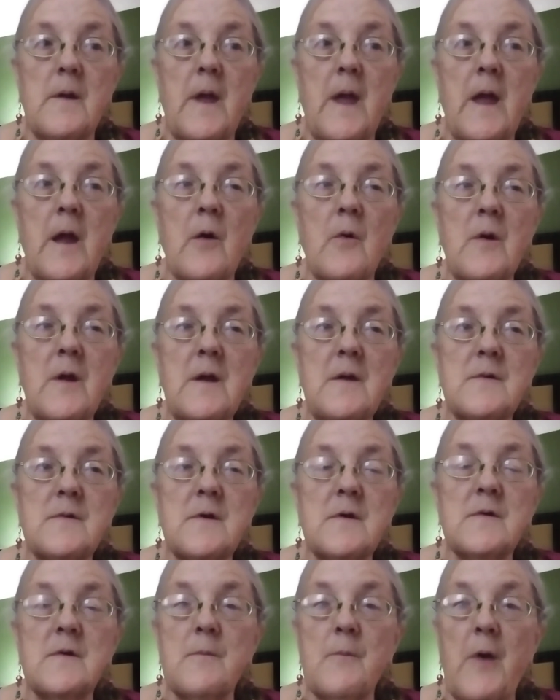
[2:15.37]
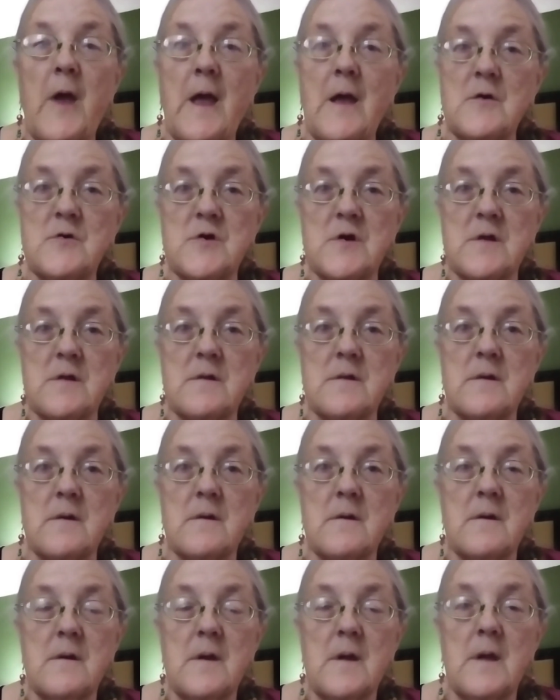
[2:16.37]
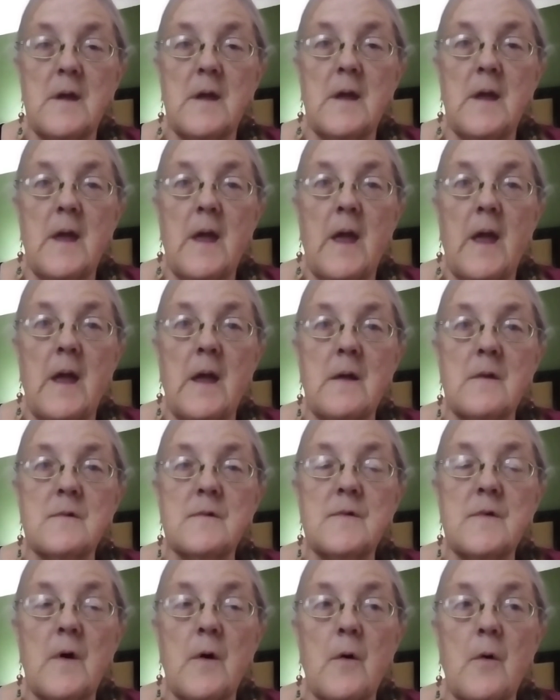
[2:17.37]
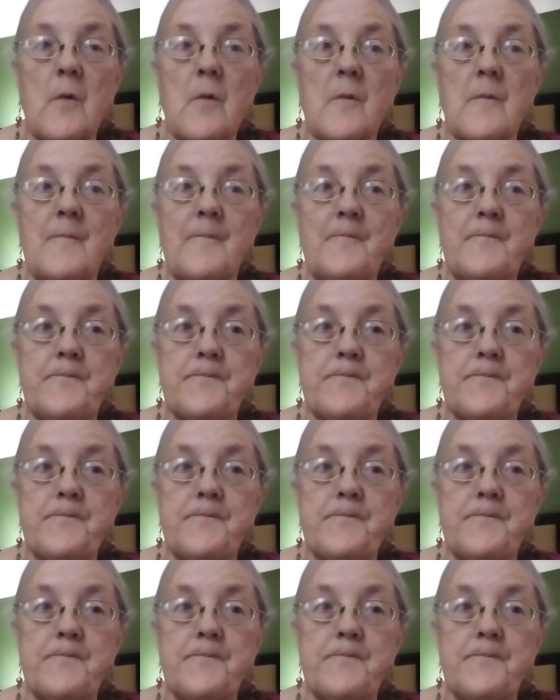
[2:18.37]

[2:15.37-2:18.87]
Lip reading: Aries is impatient, and so